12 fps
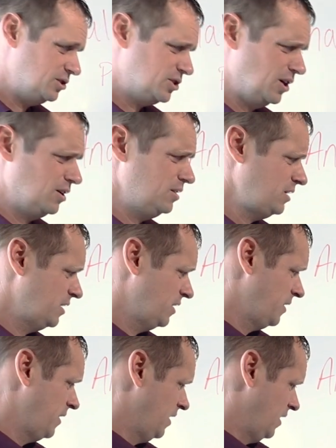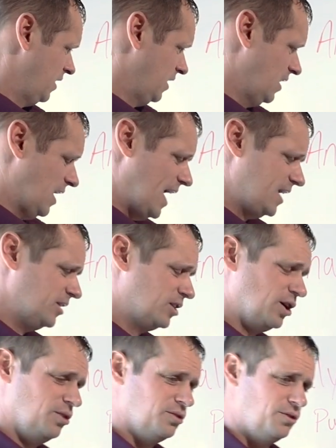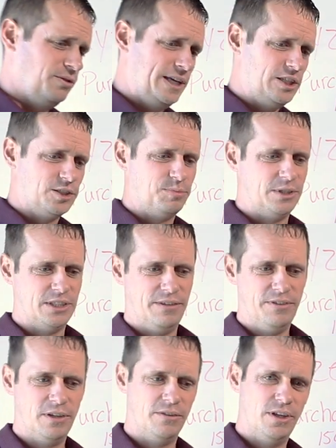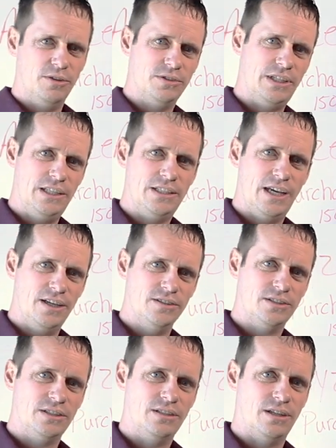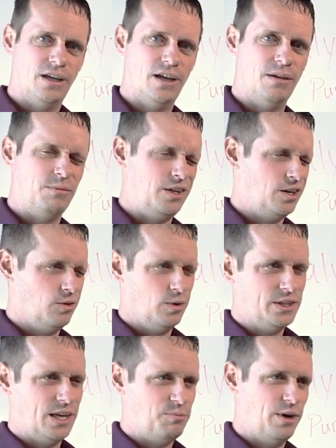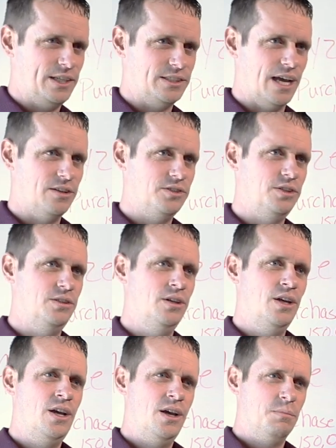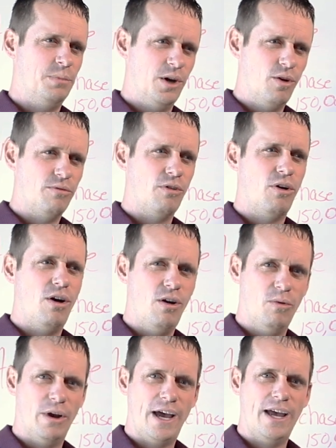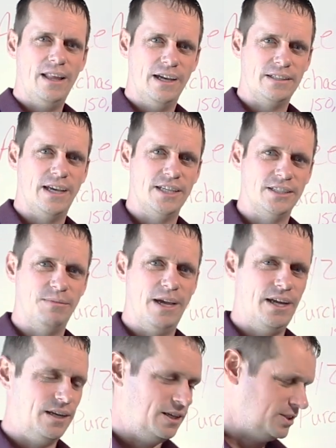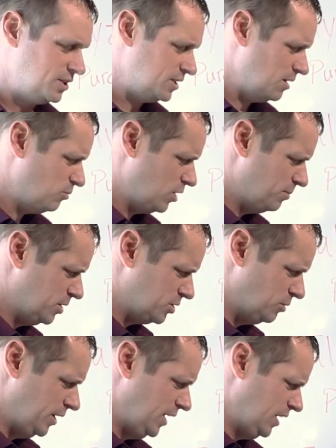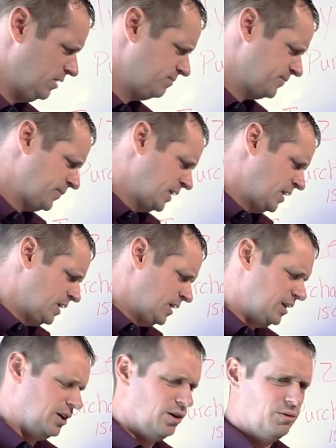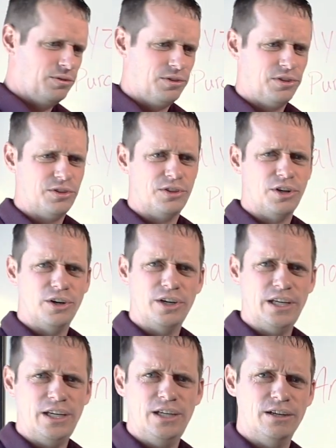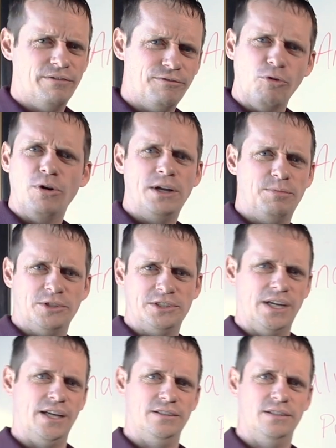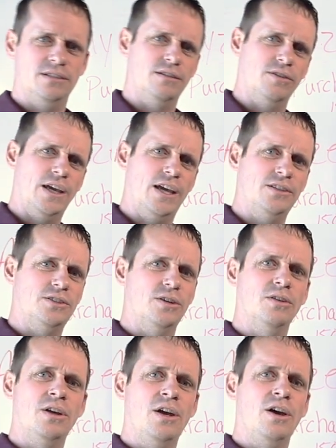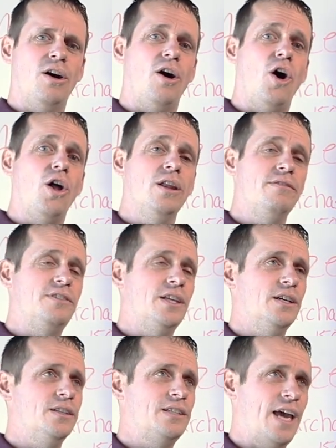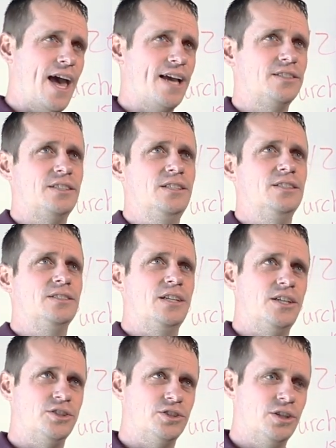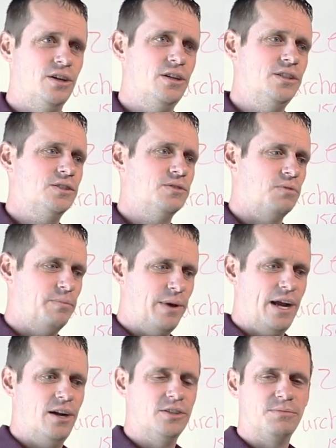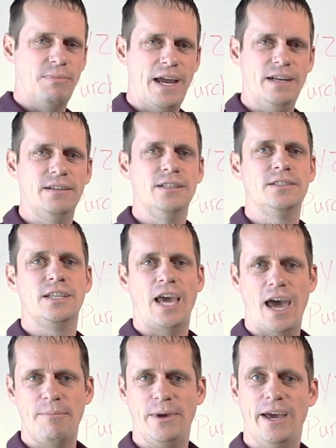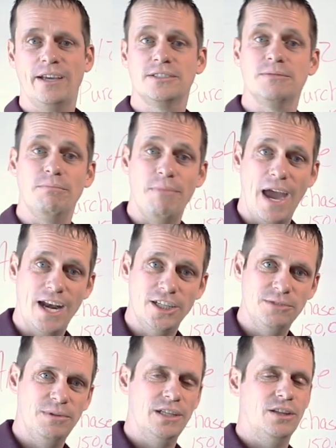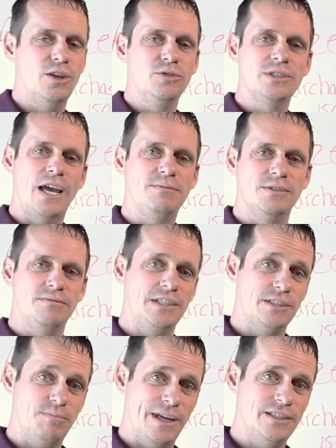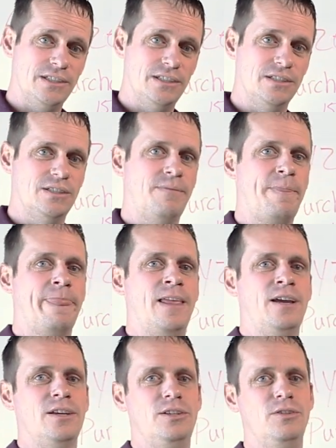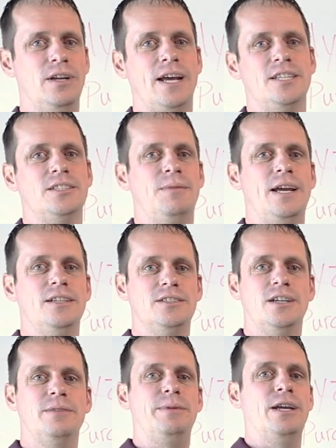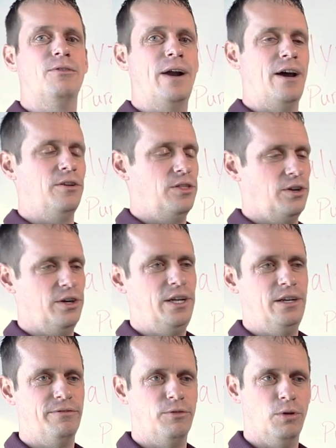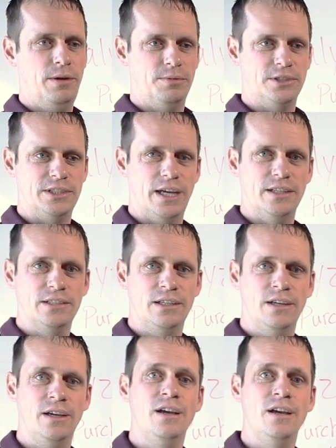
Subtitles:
So I could go through each specific of those details, you know, what that breaks down to, but overall, what I like to estimate is somewhere between, you know, 30 to 40%. Okay, so all of the taxes, insurance, repairs, maintenance, CapEx, management, those types of expenses, you can estimate is going to be around 30 to 40%